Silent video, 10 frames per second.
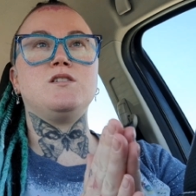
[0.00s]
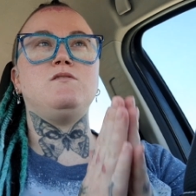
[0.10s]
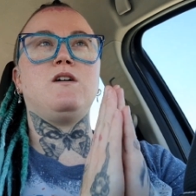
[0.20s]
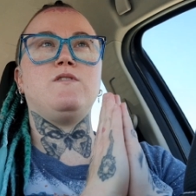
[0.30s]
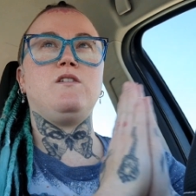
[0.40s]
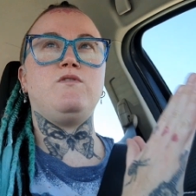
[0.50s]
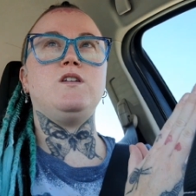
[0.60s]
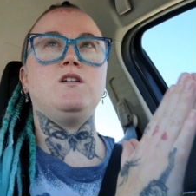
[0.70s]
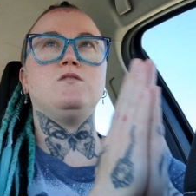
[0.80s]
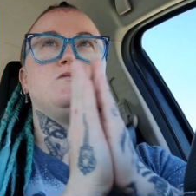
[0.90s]
because you have like
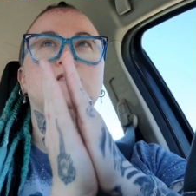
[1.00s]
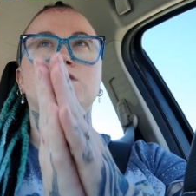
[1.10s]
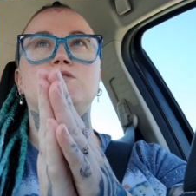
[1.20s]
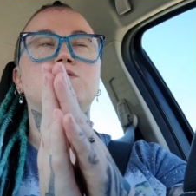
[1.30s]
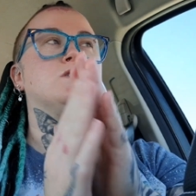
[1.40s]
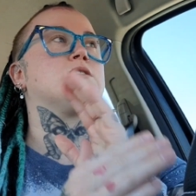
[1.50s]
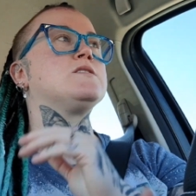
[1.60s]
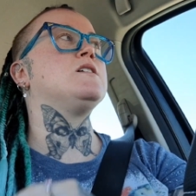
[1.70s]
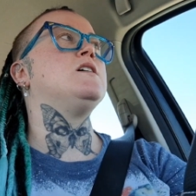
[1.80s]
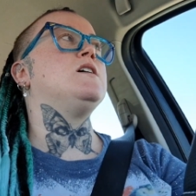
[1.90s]
videos and then
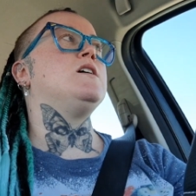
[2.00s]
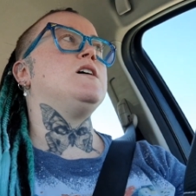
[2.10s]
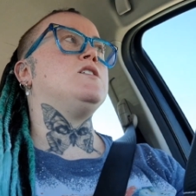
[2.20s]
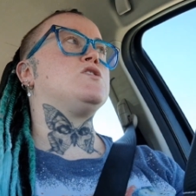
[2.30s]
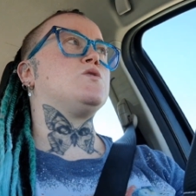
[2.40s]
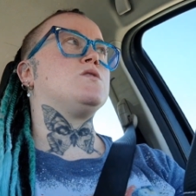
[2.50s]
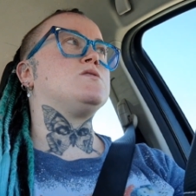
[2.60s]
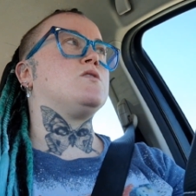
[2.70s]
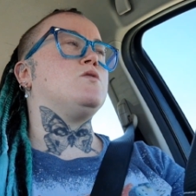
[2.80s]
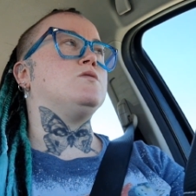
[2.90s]
shorts, and
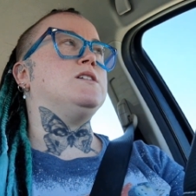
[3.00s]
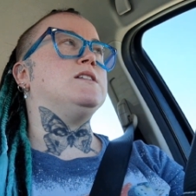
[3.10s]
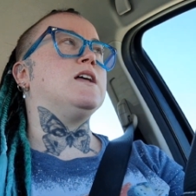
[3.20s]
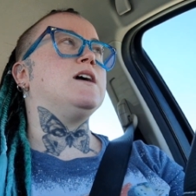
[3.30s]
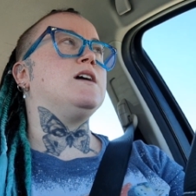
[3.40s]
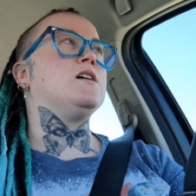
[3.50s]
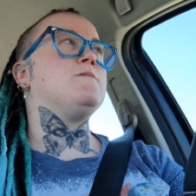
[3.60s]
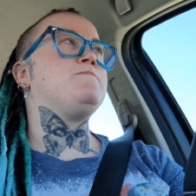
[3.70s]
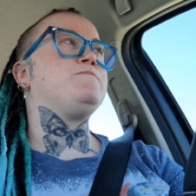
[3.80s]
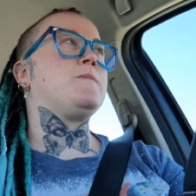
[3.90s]
shorts are
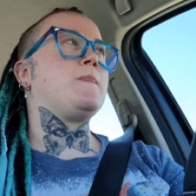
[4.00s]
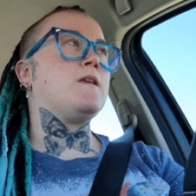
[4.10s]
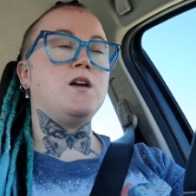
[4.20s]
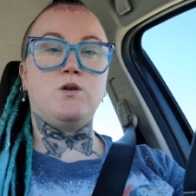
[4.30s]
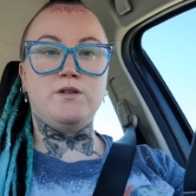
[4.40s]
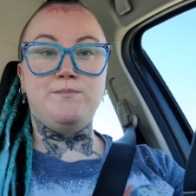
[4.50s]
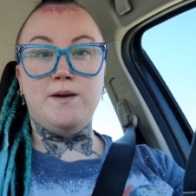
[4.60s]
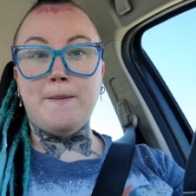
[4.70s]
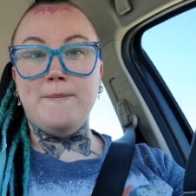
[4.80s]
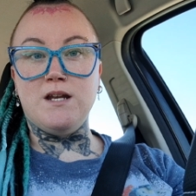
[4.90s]
can only
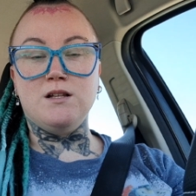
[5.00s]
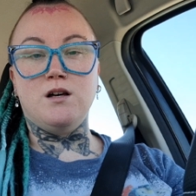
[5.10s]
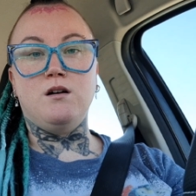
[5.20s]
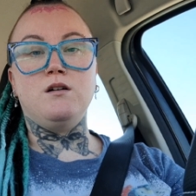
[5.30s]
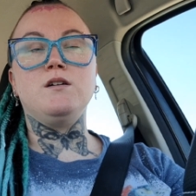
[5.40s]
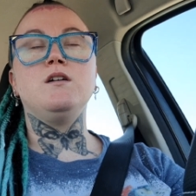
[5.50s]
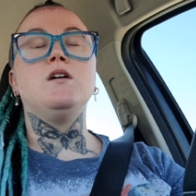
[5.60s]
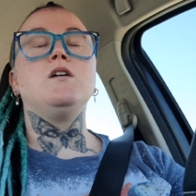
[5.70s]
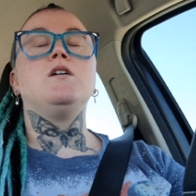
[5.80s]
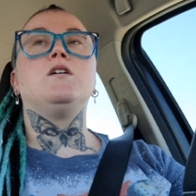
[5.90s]
be a minute long.
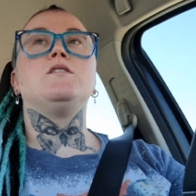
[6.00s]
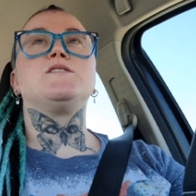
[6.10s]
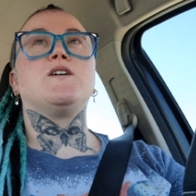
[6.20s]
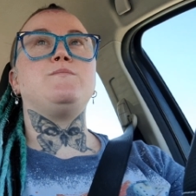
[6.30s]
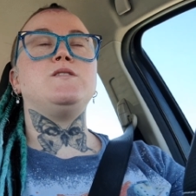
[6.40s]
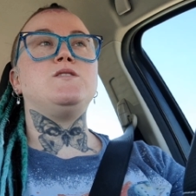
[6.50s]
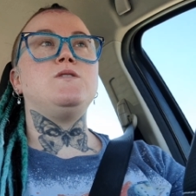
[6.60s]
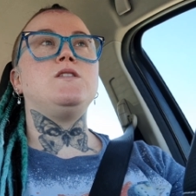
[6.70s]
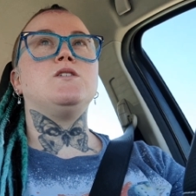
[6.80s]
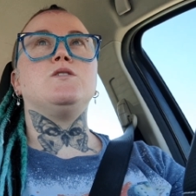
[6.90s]
So I've been
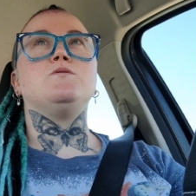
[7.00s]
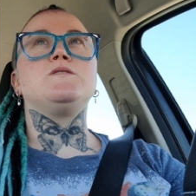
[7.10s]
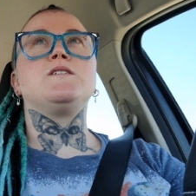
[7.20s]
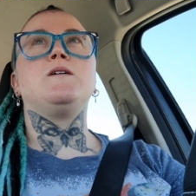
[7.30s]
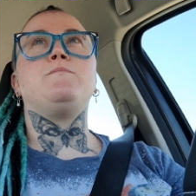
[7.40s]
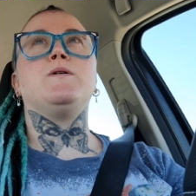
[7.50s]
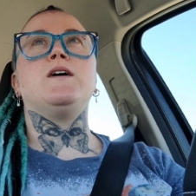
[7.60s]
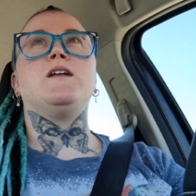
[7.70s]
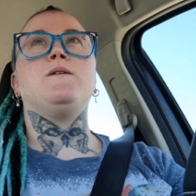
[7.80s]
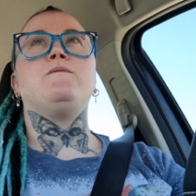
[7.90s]
doing those,
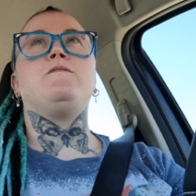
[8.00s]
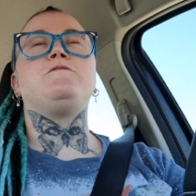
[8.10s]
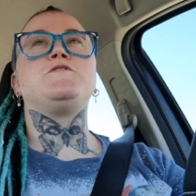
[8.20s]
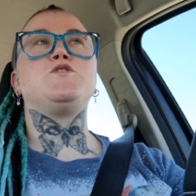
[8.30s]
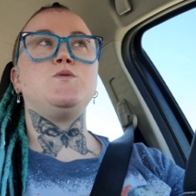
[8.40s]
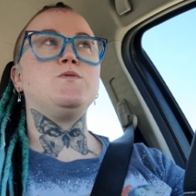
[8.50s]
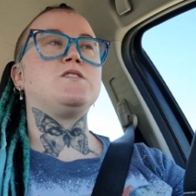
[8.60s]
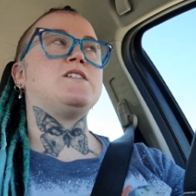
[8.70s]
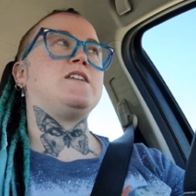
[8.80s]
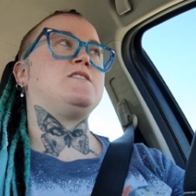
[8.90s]
but I'm super
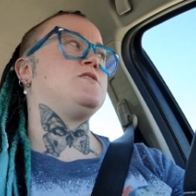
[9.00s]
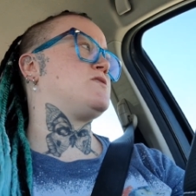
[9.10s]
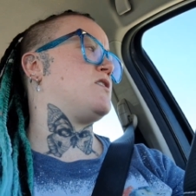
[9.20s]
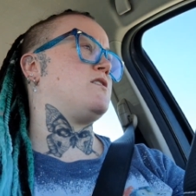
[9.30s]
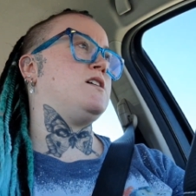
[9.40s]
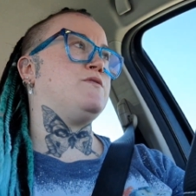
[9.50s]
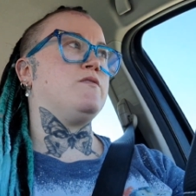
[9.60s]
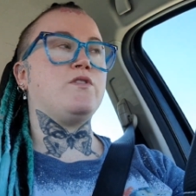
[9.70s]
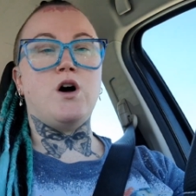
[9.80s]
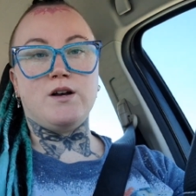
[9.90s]
excited to start even
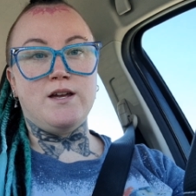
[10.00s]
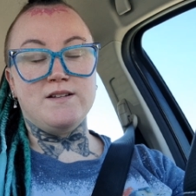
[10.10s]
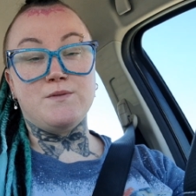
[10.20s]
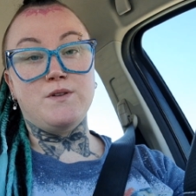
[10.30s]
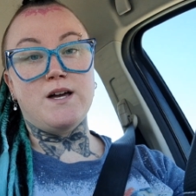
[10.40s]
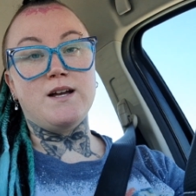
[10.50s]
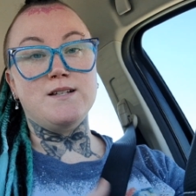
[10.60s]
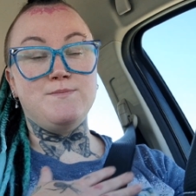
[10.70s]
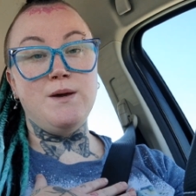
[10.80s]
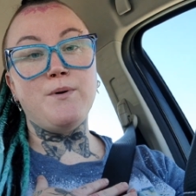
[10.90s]
vlogging and stuff like that,
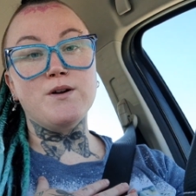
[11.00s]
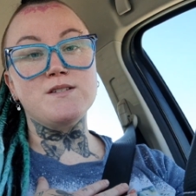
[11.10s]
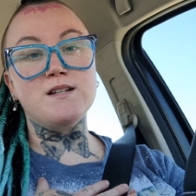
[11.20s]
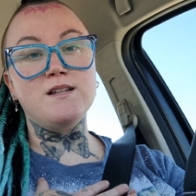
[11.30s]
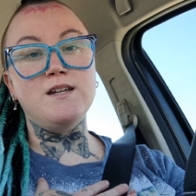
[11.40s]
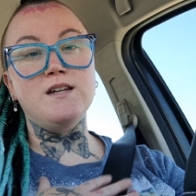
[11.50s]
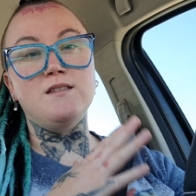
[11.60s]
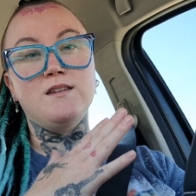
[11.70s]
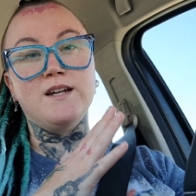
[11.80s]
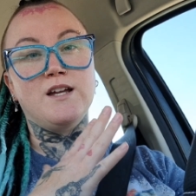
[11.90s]
because me personally,
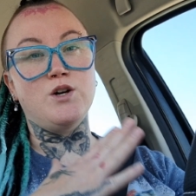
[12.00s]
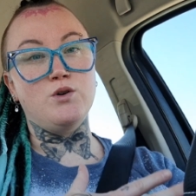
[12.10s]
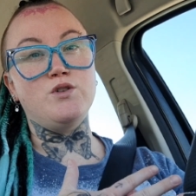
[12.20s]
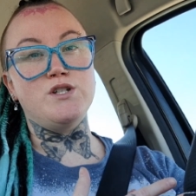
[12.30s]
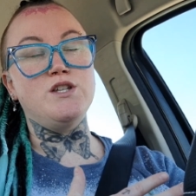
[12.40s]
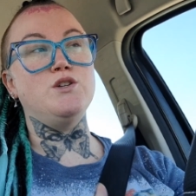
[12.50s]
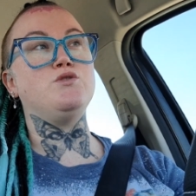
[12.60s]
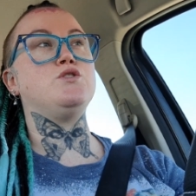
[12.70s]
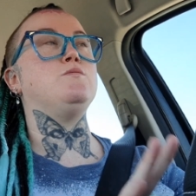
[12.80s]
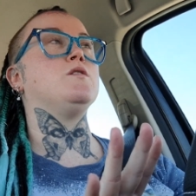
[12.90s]
like an OG
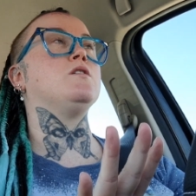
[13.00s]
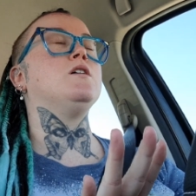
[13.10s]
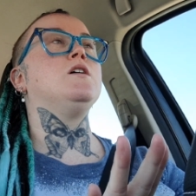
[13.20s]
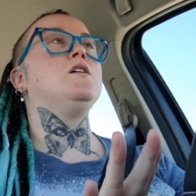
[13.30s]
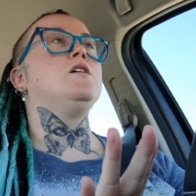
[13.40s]
YouTuber,